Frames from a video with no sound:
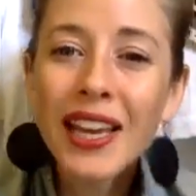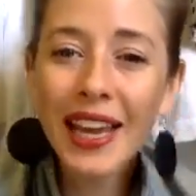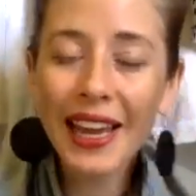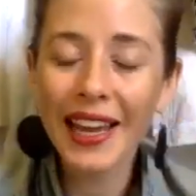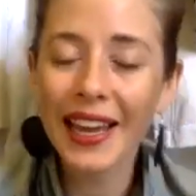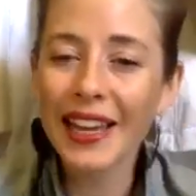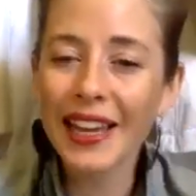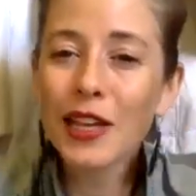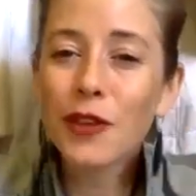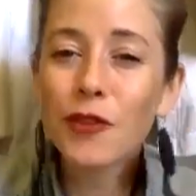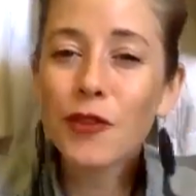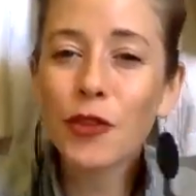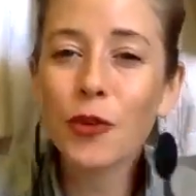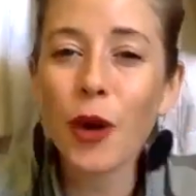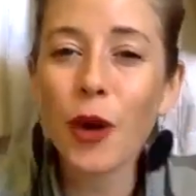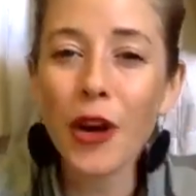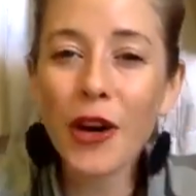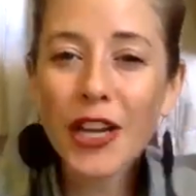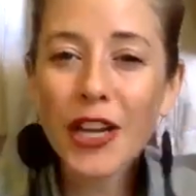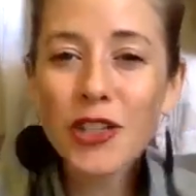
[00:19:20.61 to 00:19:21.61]
And if you
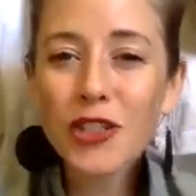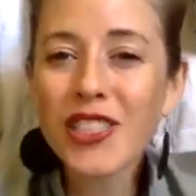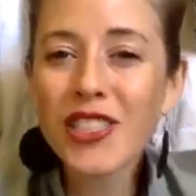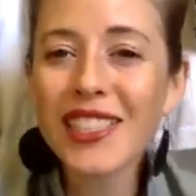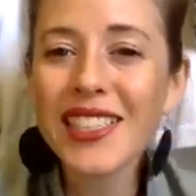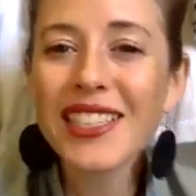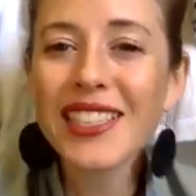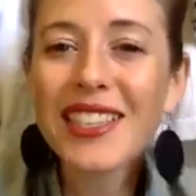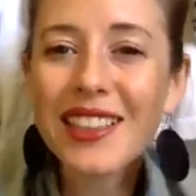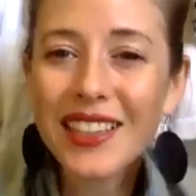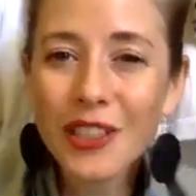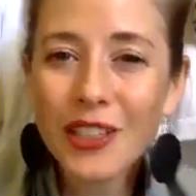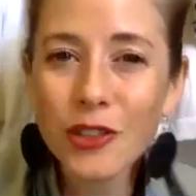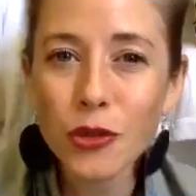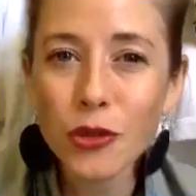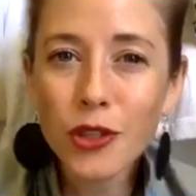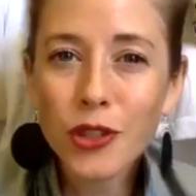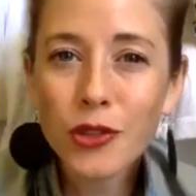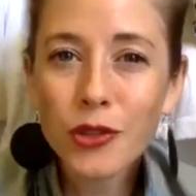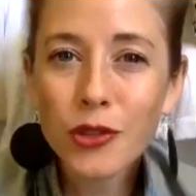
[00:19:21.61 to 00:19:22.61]
are interested, the
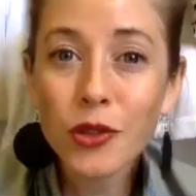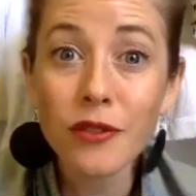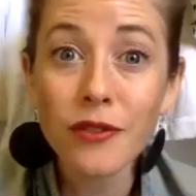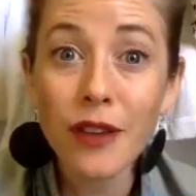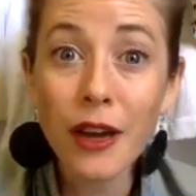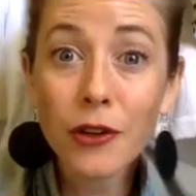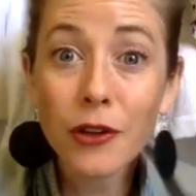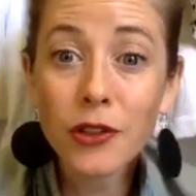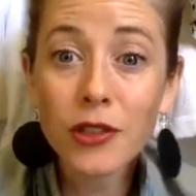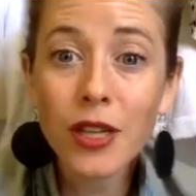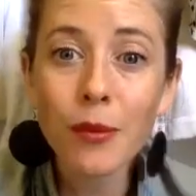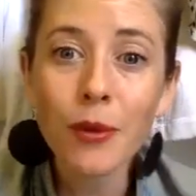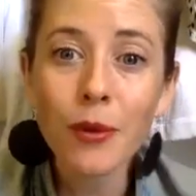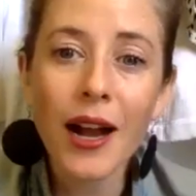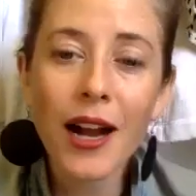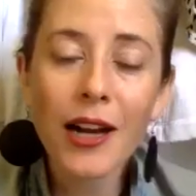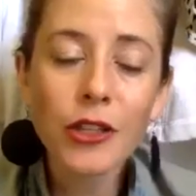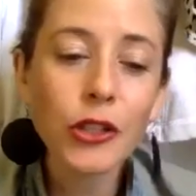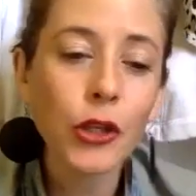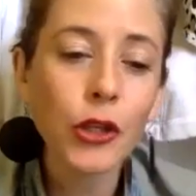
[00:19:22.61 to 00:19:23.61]
doors to the Founders Club are
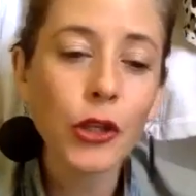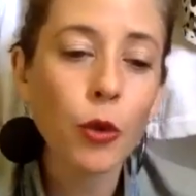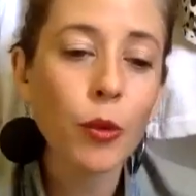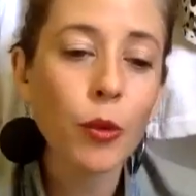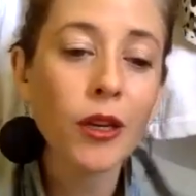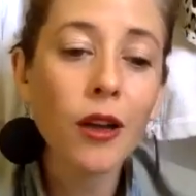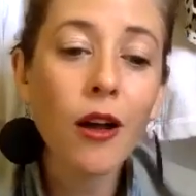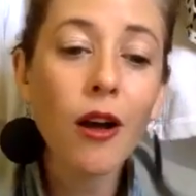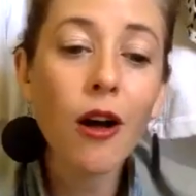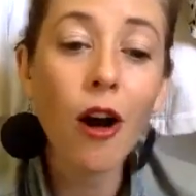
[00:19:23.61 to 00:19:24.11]
actually open